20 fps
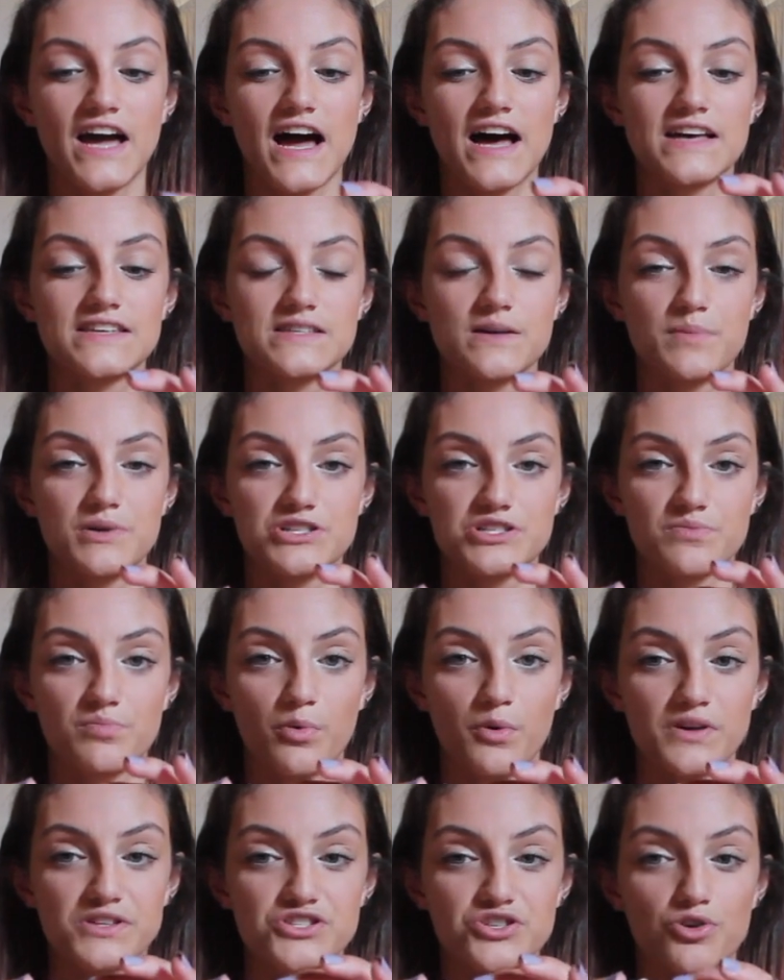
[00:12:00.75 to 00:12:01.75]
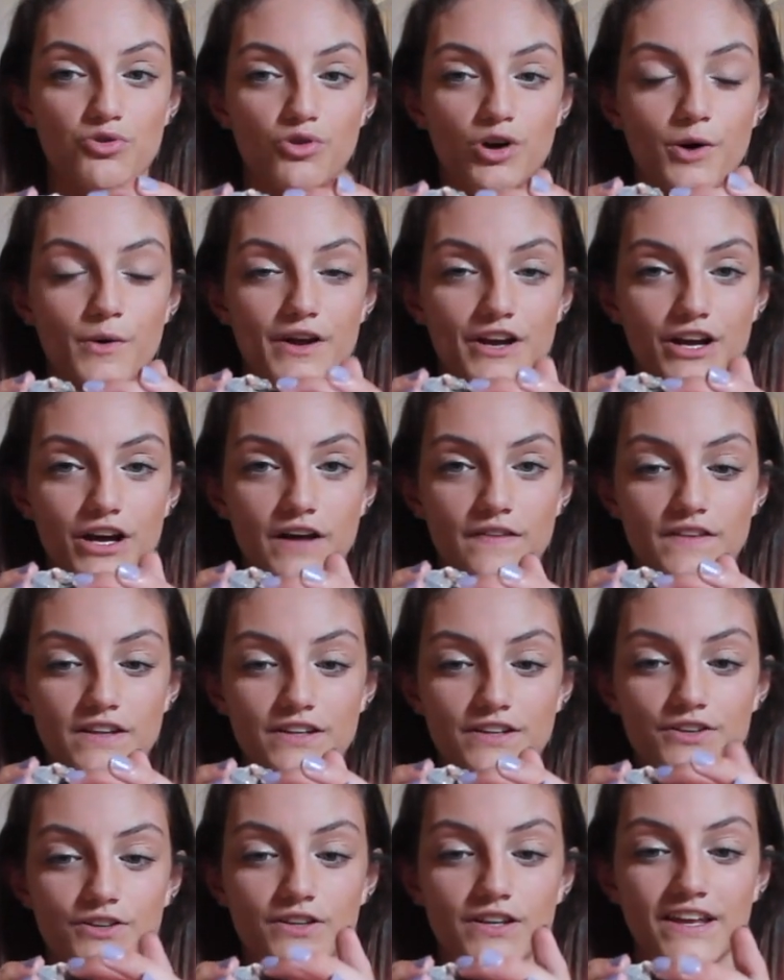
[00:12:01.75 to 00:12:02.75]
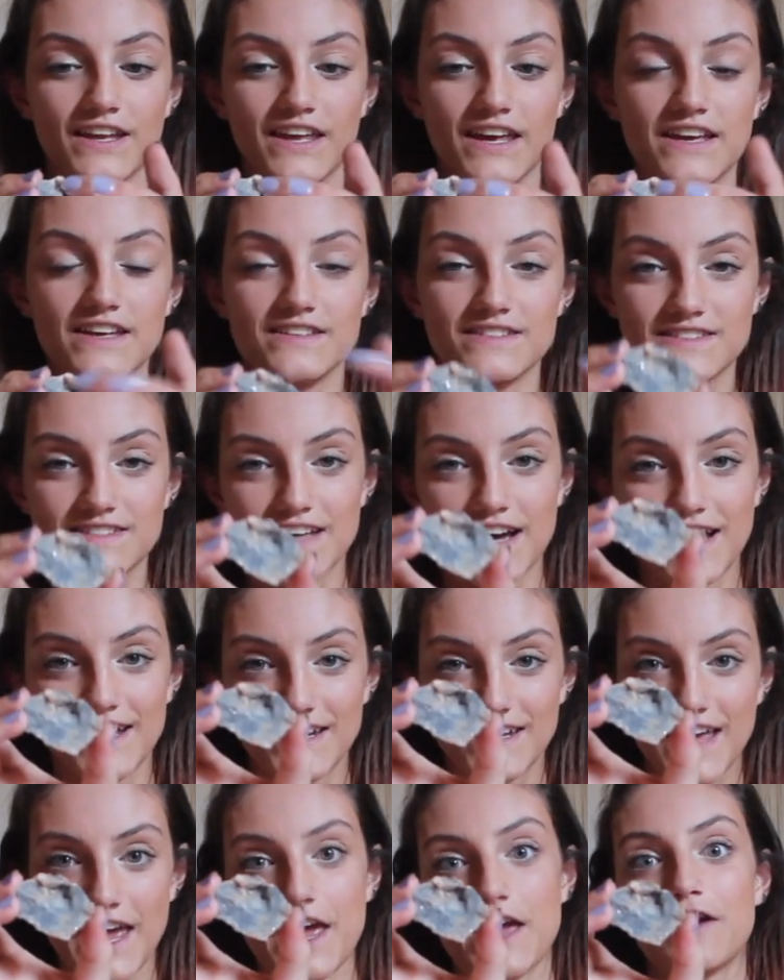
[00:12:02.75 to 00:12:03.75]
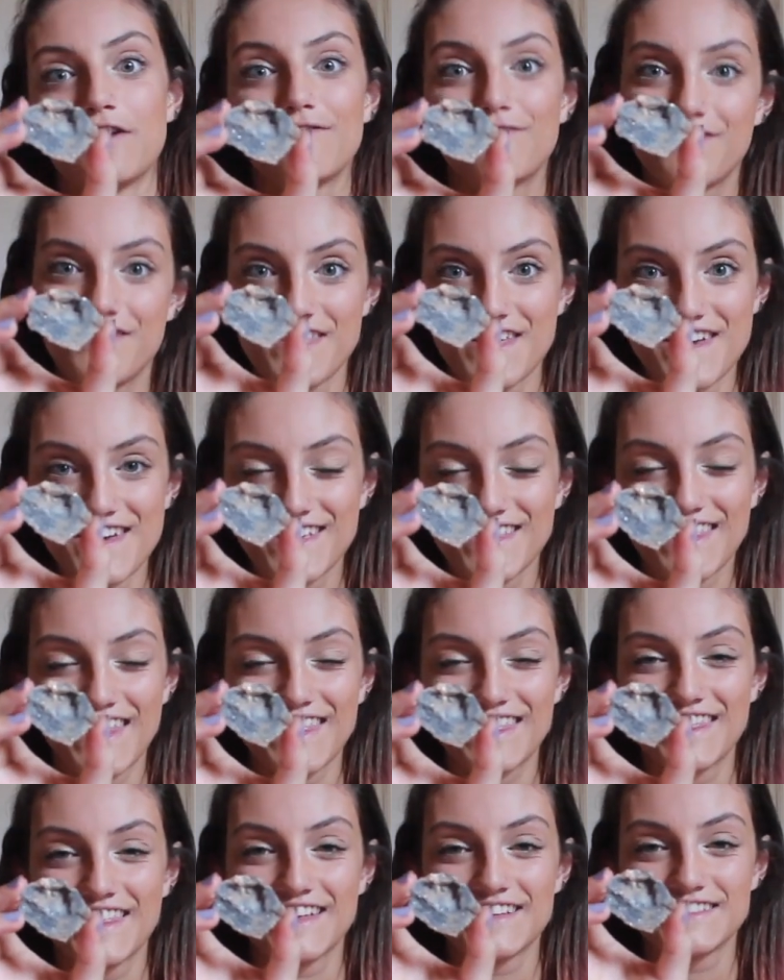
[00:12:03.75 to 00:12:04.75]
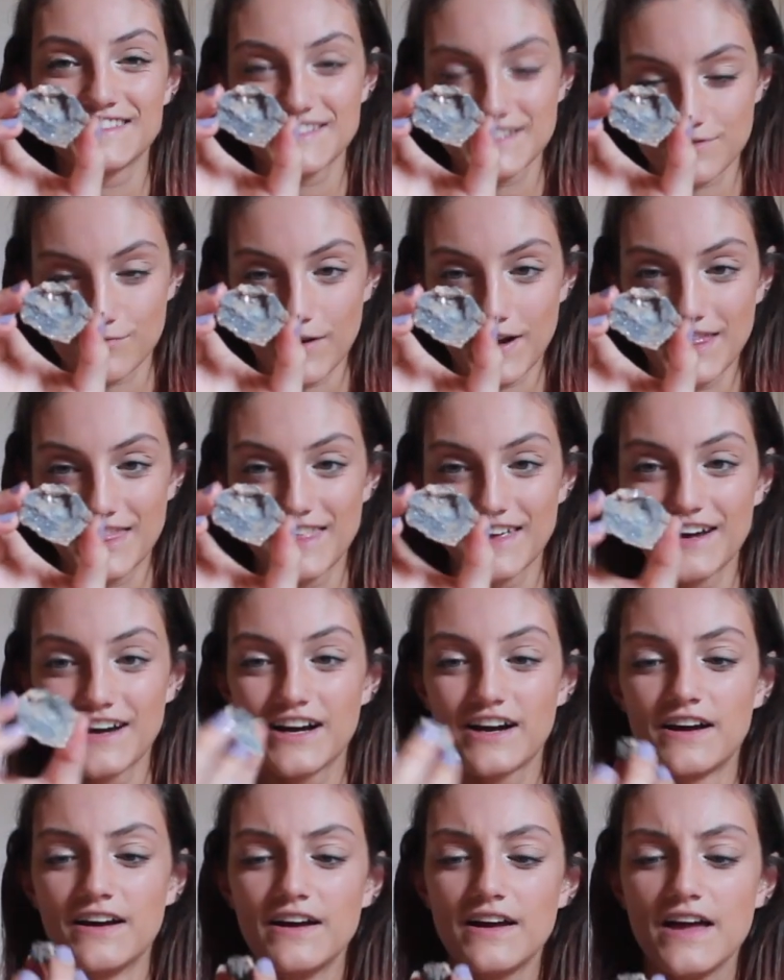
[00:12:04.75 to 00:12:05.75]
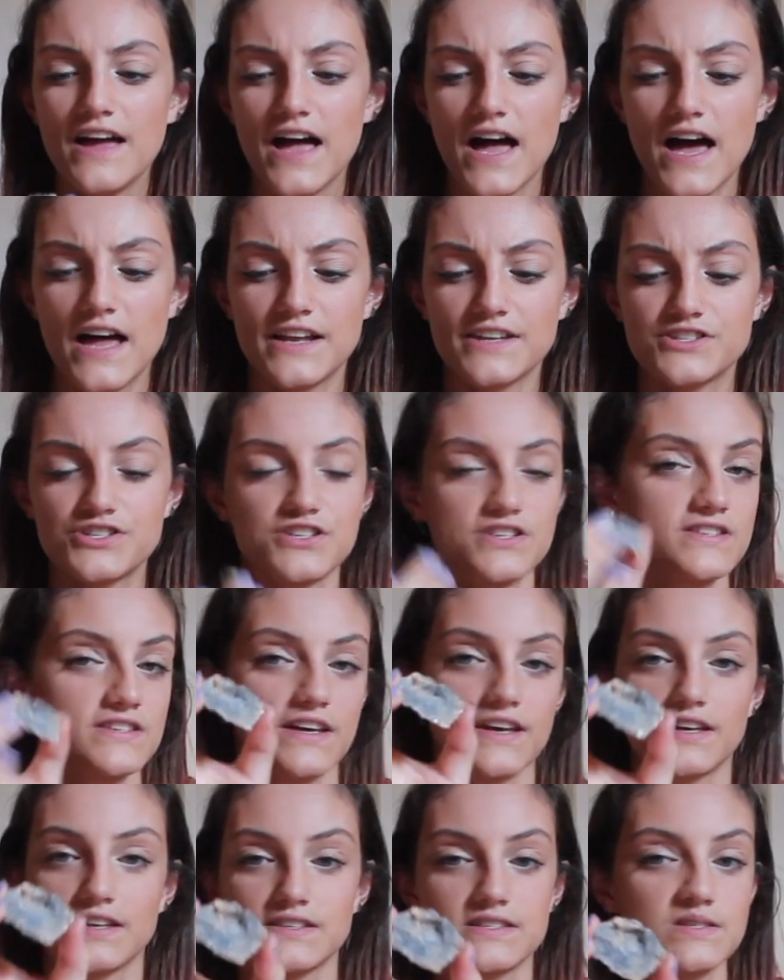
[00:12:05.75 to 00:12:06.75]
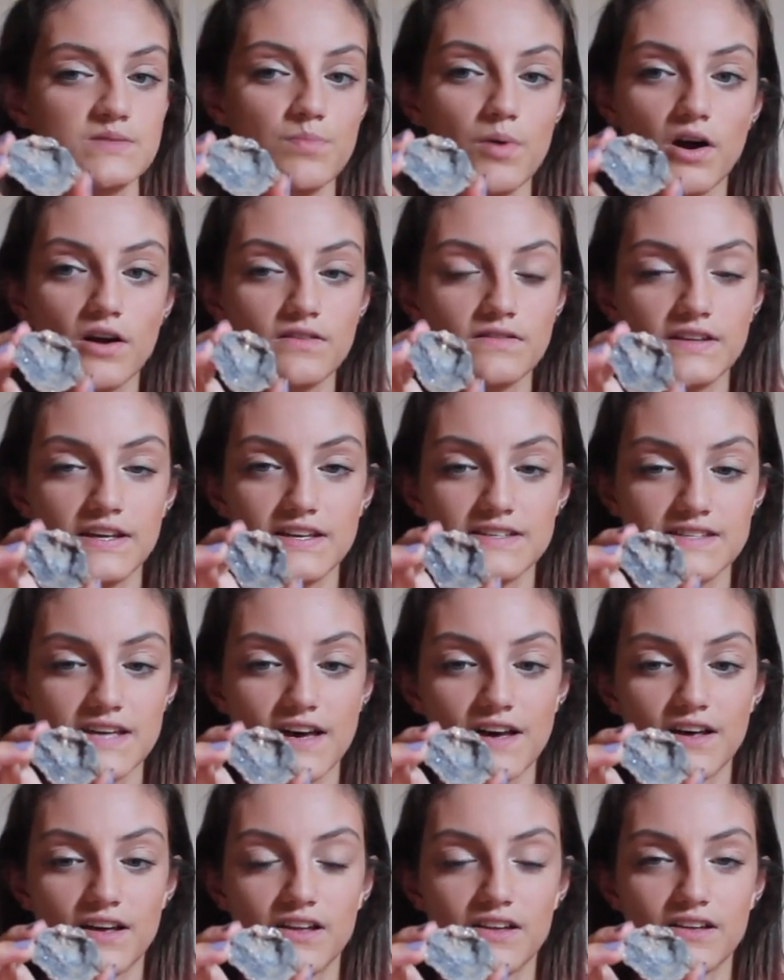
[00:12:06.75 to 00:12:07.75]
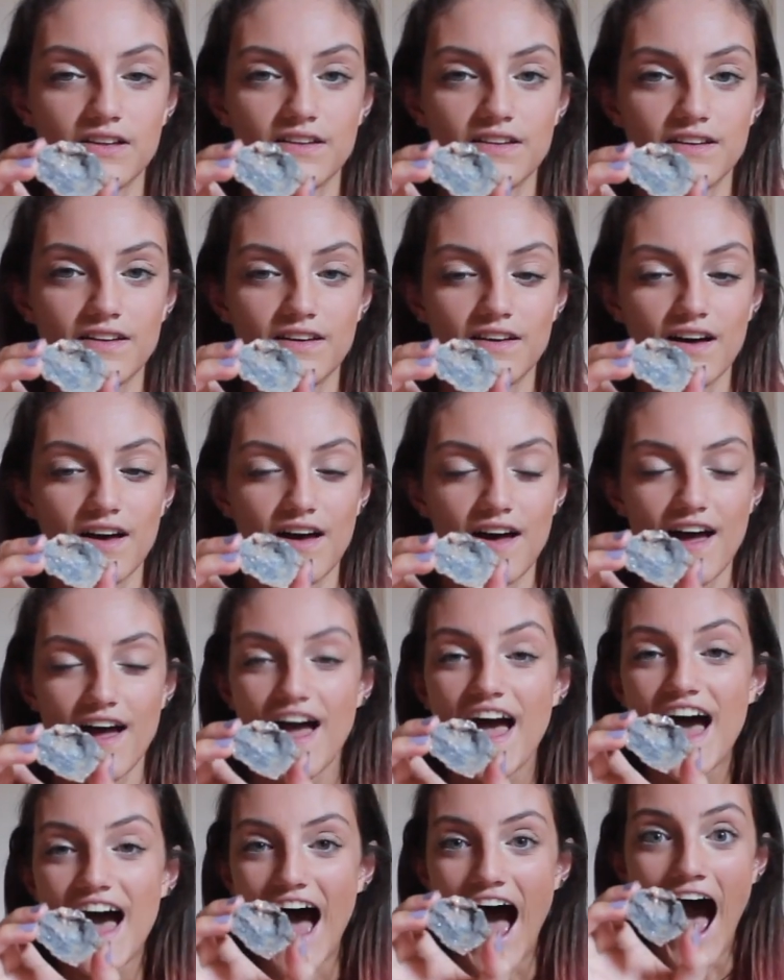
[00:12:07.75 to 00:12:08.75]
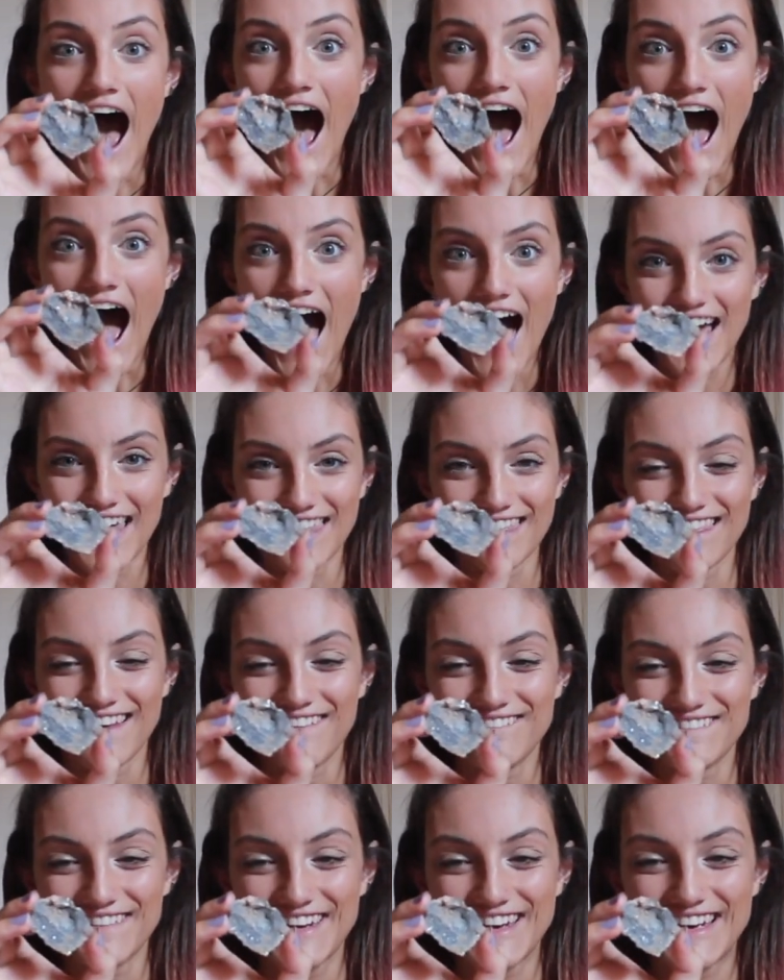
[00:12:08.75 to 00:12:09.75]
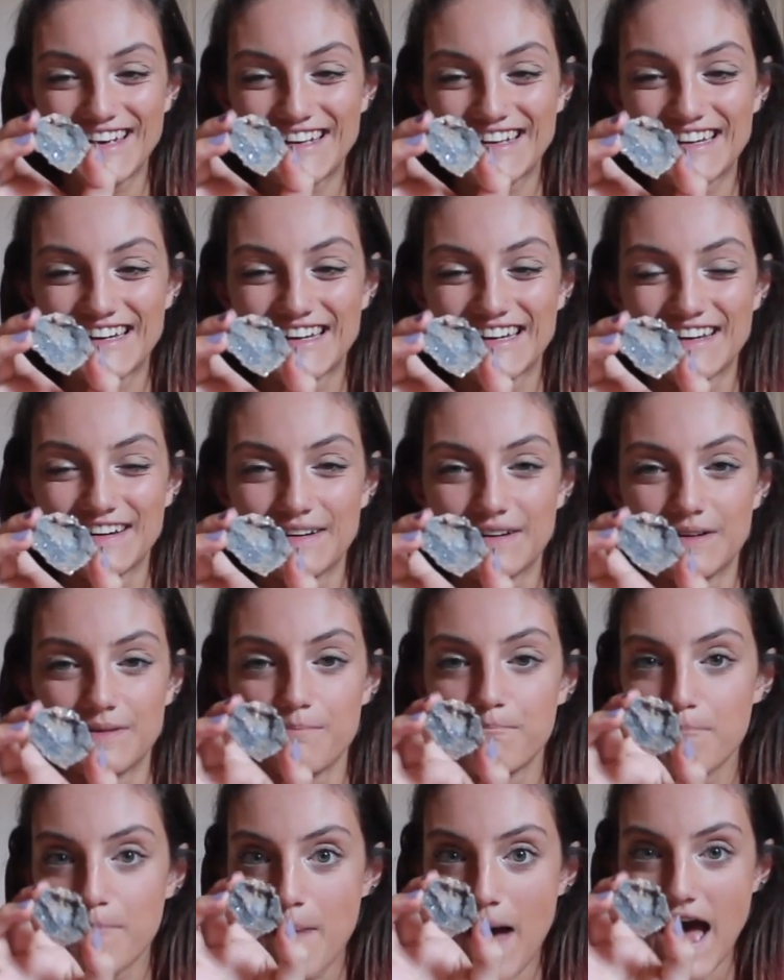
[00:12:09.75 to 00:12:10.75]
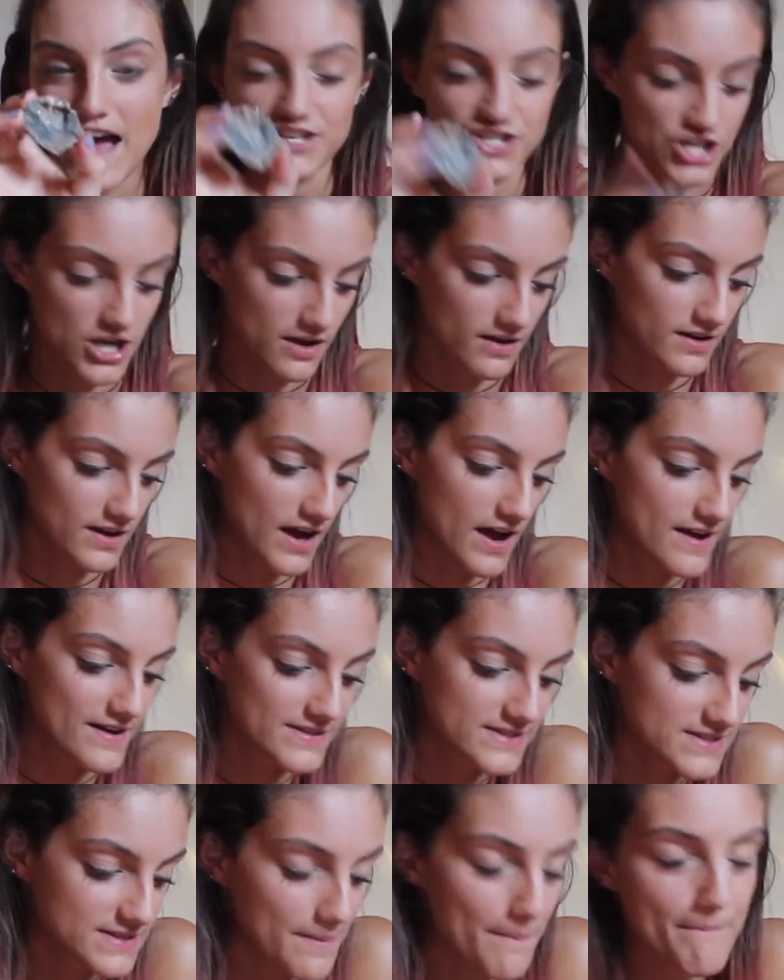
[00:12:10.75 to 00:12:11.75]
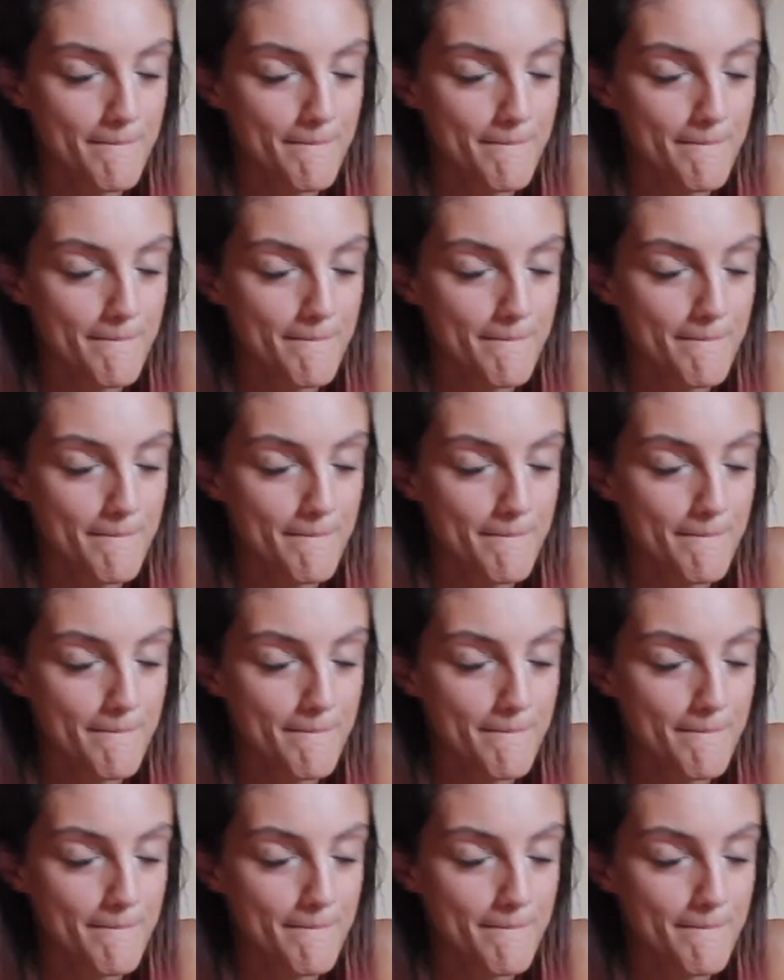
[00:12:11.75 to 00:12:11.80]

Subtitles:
has a bunch of points growing on the little like inside cave thing that's right there, and it's just like sparkly as hell. I love it. Magic, guys,